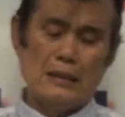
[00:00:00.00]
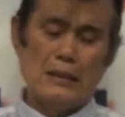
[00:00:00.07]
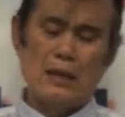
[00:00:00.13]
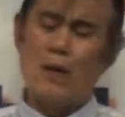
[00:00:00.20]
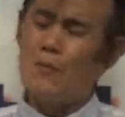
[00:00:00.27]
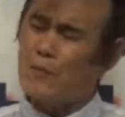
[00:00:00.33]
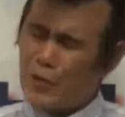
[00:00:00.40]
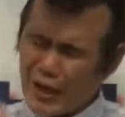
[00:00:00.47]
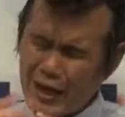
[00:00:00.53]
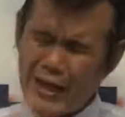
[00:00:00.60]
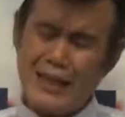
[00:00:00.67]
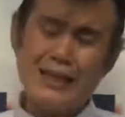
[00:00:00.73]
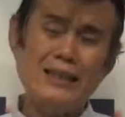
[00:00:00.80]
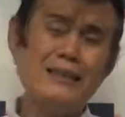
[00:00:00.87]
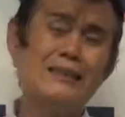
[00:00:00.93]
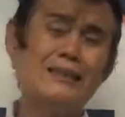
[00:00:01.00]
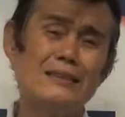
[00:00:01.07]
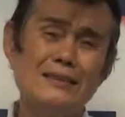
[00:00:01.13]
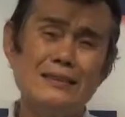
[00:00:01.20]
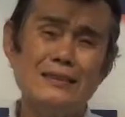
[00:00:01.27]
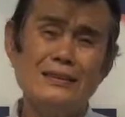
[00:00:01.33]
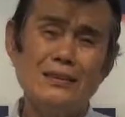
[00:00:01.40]

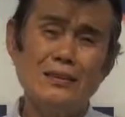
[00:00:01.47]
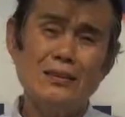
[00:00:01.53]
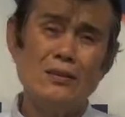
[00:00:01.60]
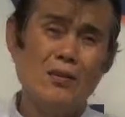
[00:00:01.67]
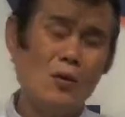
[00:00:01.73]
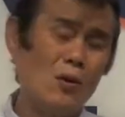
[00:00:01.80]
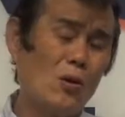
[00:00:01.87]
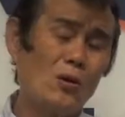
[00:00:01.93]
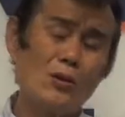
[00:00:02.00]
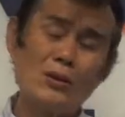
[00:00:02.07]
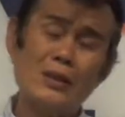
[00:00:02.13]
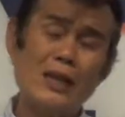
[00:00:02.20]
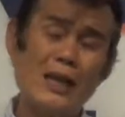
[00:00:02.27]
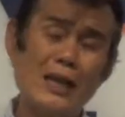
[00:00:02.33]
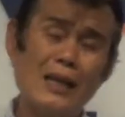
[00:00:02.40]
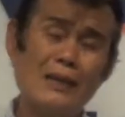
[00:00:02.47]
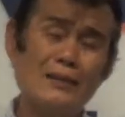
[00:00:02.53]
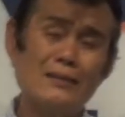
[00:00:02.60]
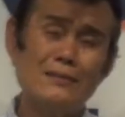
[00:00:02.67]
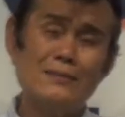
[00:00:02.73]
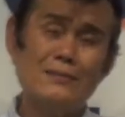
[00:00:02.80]
complain all the time,